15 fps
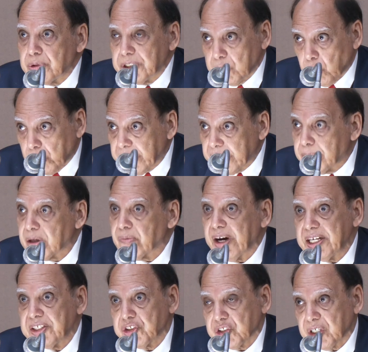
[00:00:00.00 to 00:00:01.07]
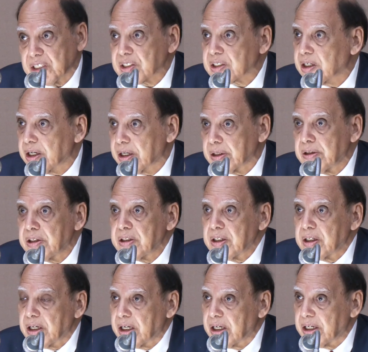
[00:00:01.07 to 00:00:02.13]
the Honorable Vice Chancellor
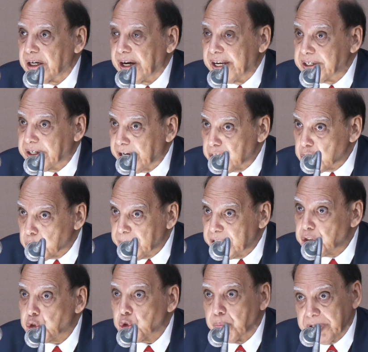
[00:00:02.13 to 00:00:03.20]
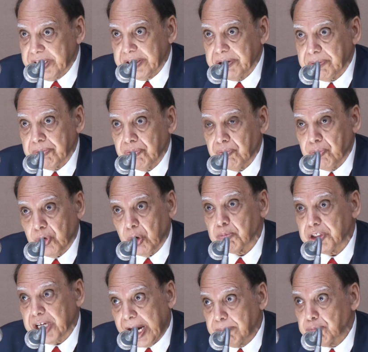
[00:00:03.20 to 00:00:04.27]
encouragement to me from
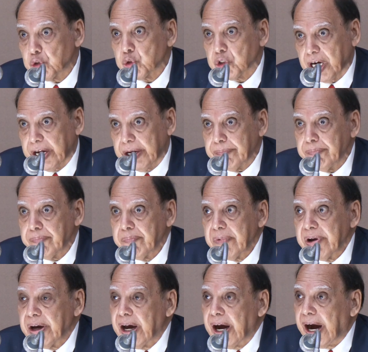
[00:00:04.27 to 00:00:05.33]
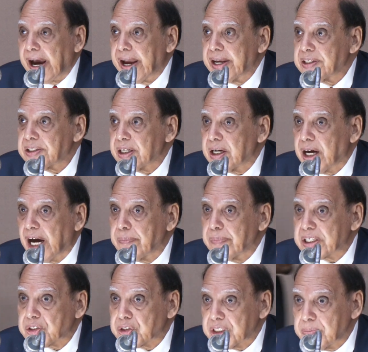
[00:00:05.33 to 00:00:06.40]
time to time. And I'm
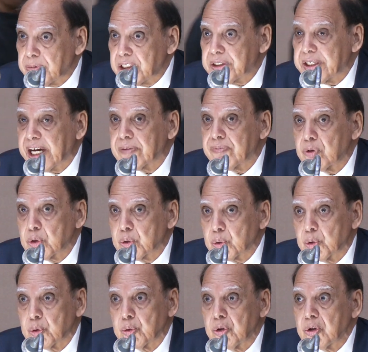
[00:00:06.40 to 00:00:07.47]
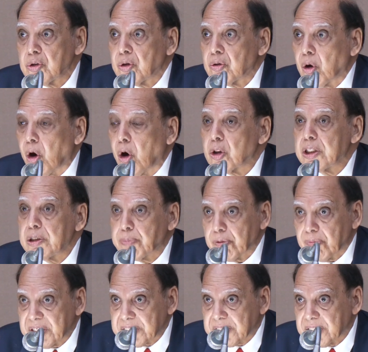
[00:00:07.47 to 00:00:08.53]
extremely thankful to all the
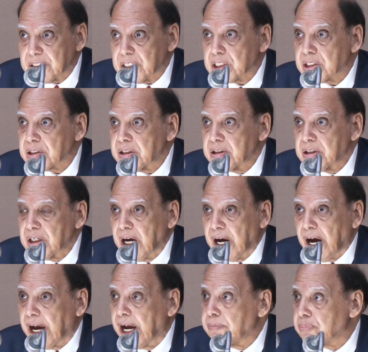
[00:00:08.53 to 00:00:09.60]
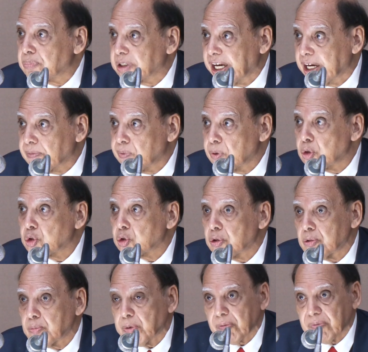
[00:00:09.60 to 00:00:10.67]
professors. I'm thankful
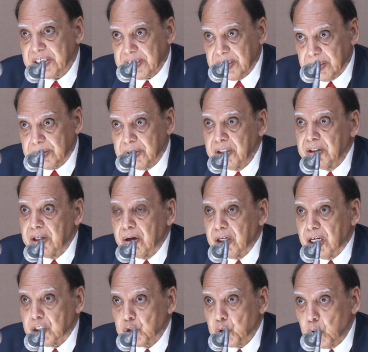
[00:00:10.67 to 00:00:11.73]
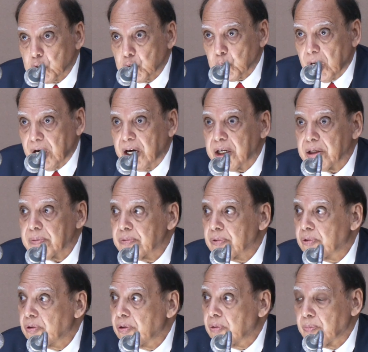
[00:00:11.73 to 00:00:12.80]
to Professor Ashok Chauhan,
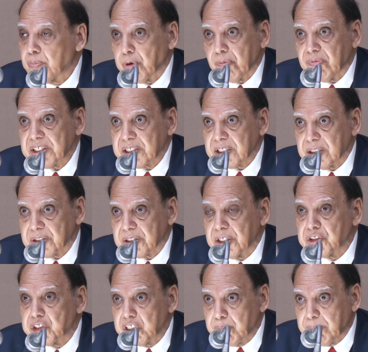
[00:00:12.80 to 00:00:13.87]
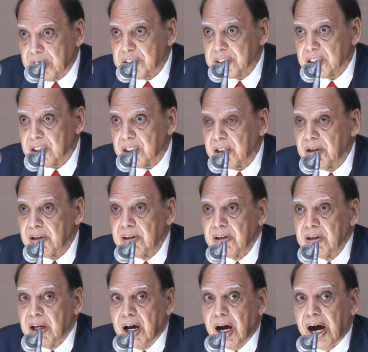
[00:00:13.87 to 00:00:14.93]
Professor Sanjeev Bansal,
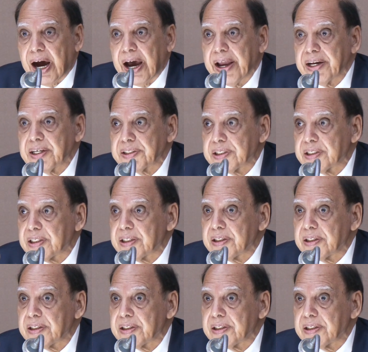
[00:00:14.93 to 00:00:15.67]
and